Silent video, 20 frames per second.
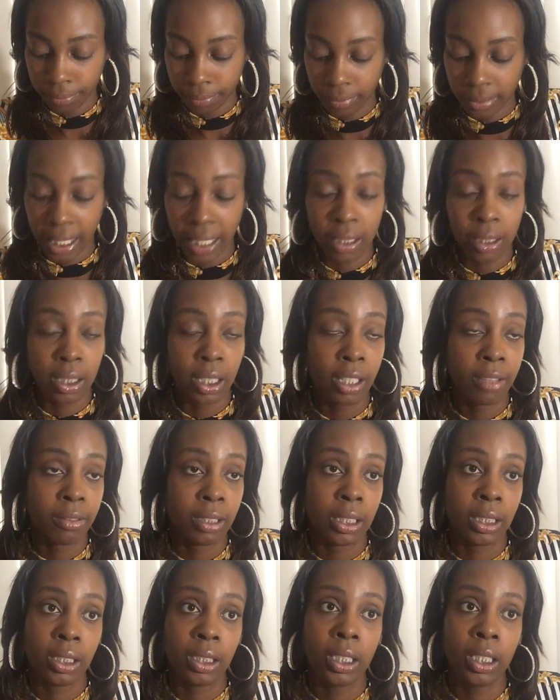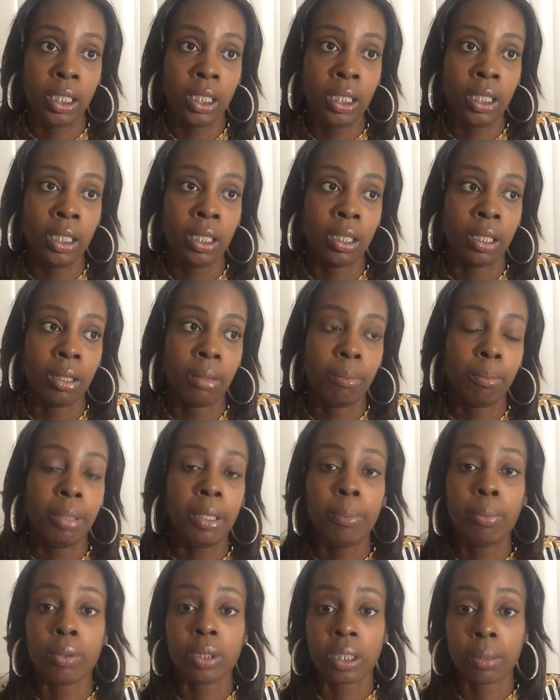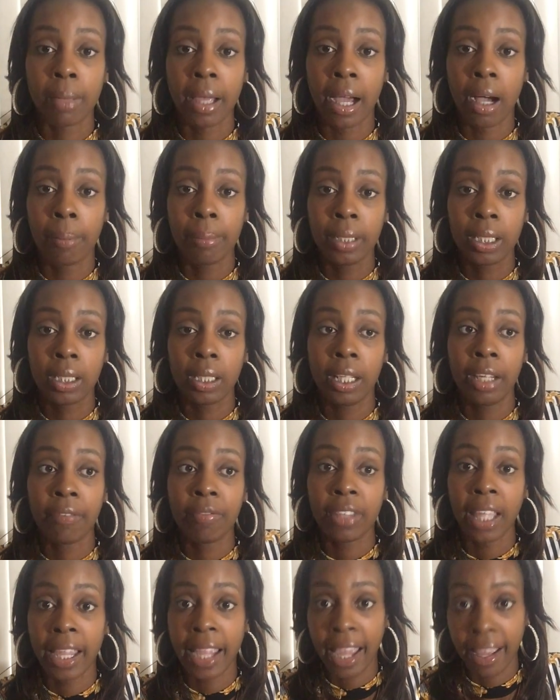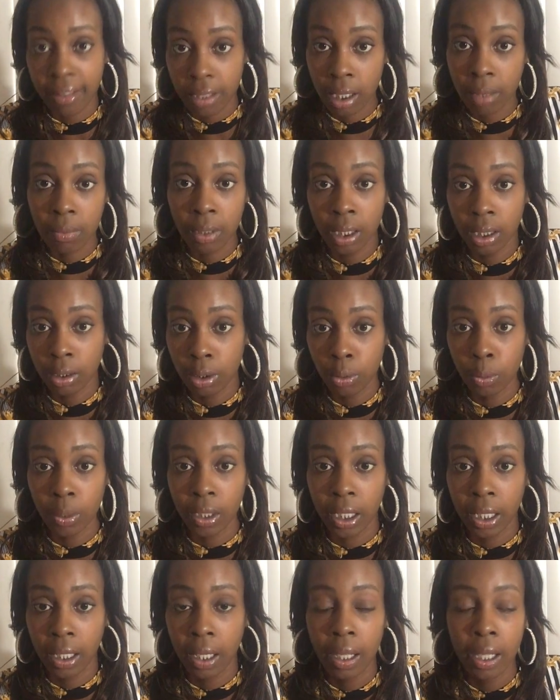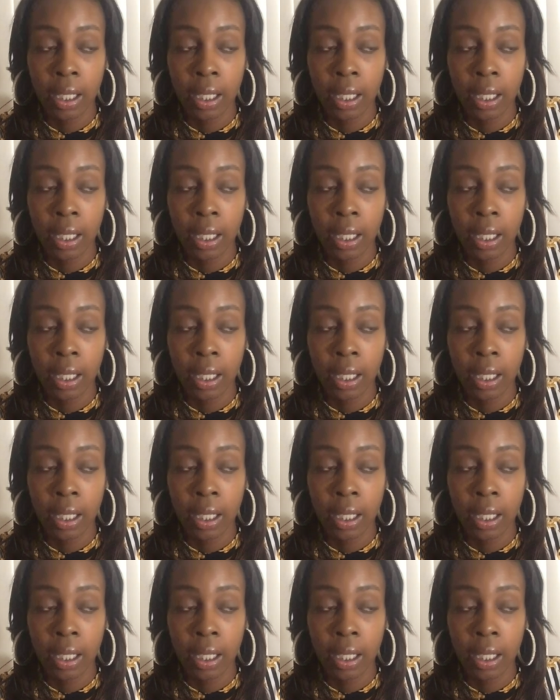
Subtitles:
They love to see people smile if they have something to do with it.